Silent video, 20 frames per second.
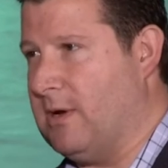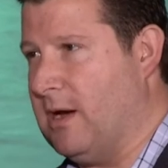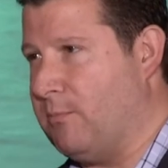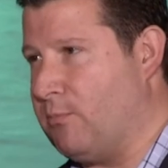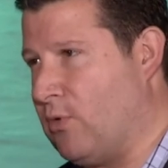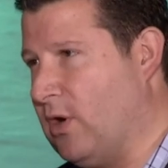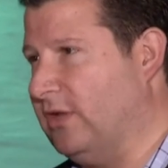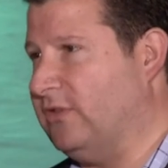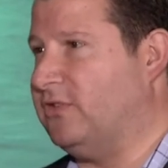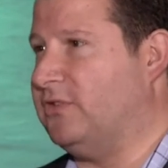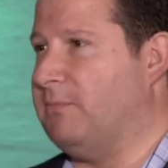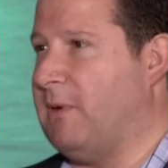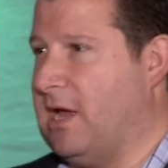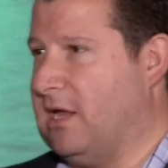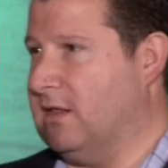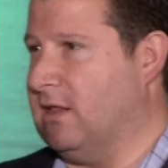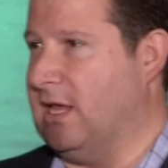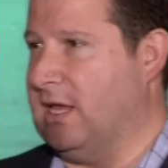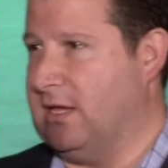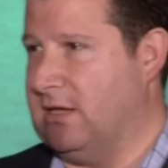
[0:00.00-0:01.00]
a bright
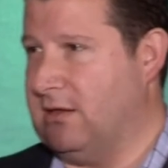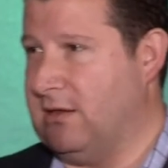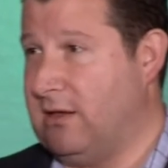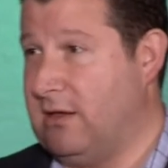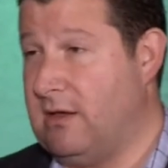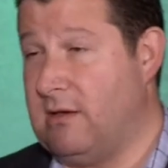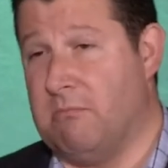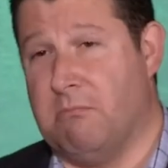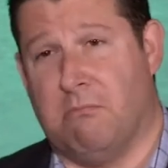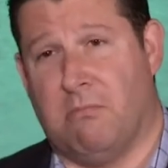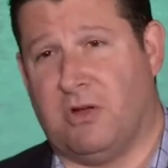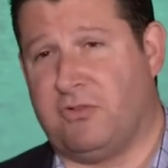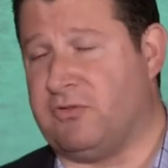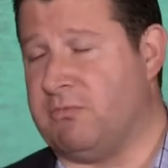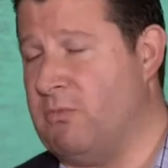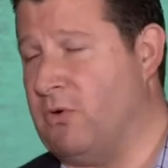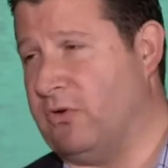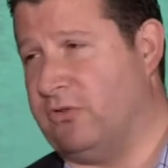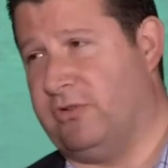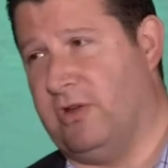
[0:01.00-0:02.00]
spotlight much
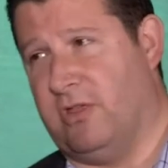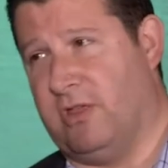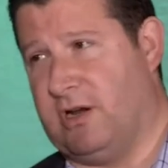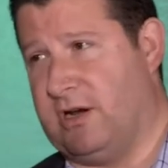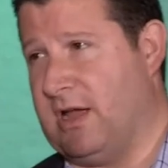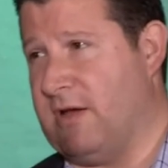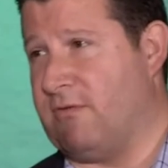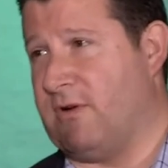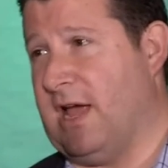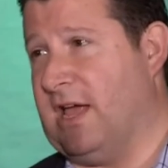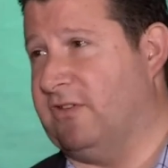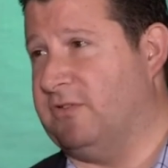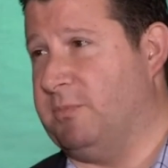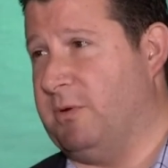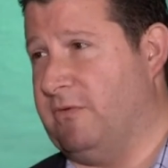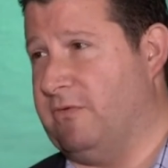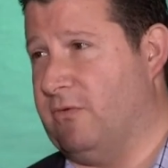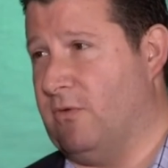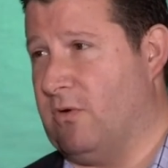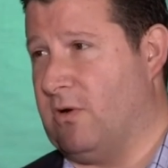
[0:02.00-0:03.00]
more so than it ever has
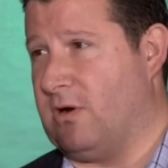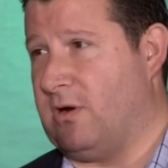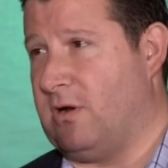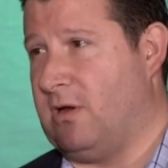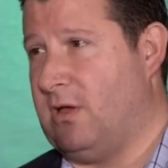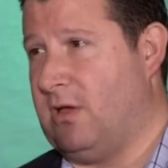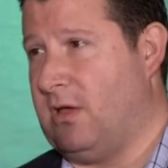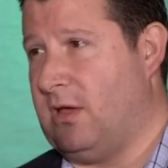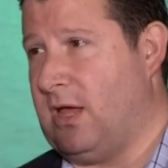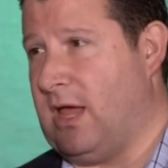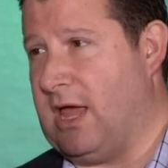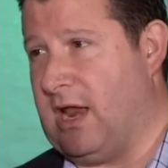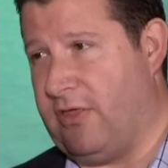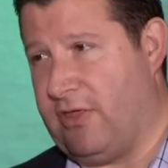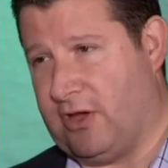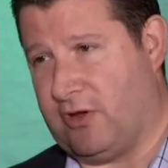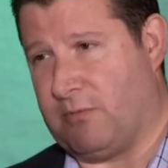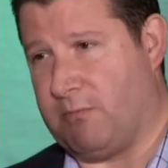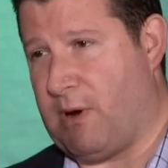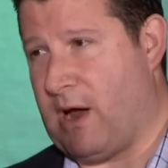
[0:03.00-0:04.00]
before and I
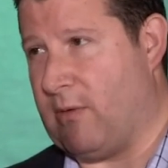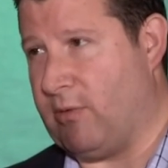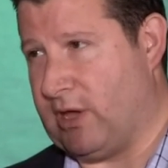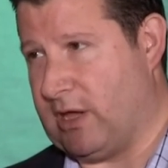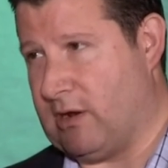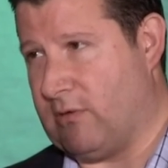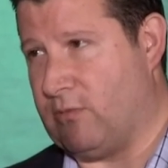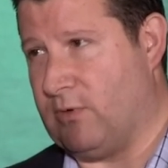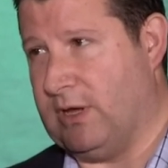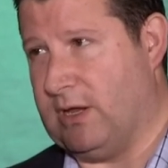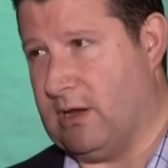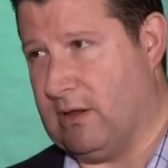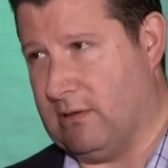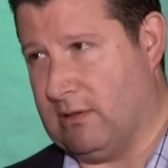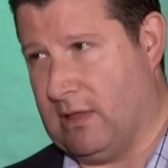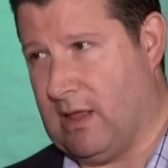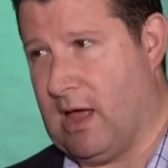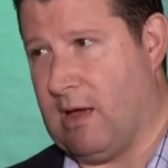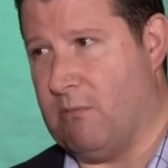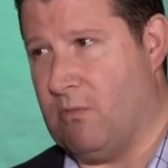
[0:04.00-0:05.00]
think you're probably going to read a
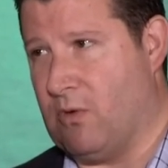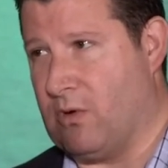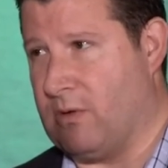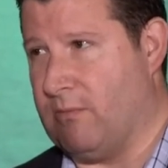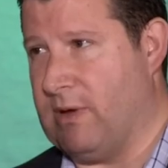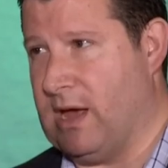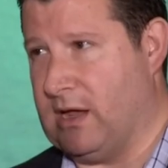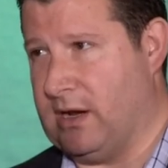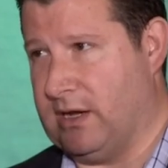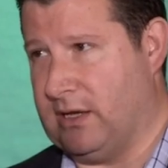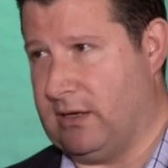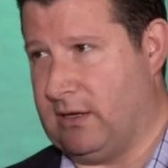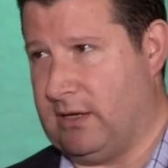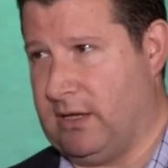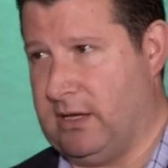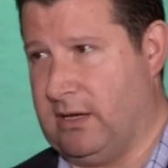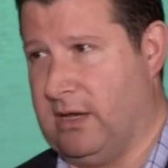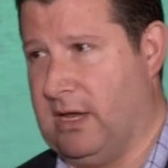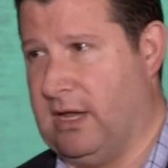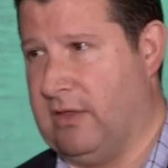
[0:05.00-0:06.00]
lot more about it in,
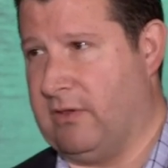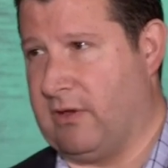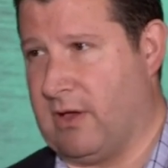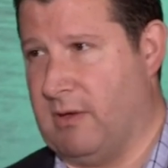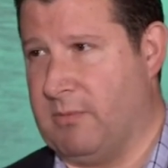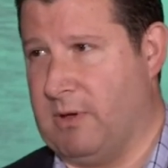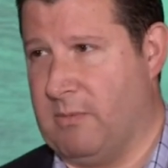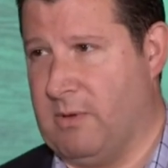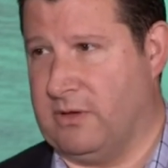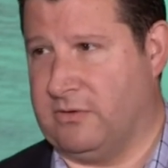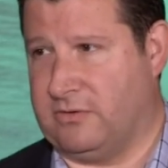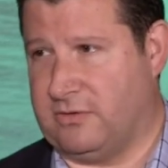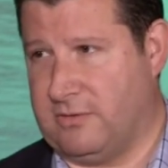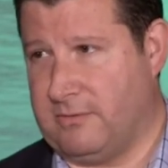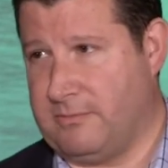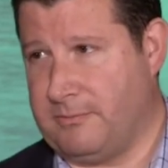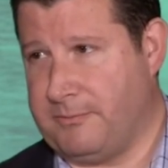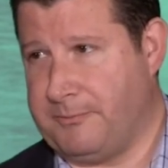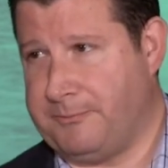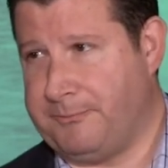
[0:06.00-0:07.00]
in the coming months.
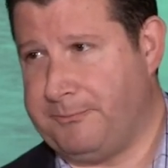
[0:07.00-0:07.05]
Right. So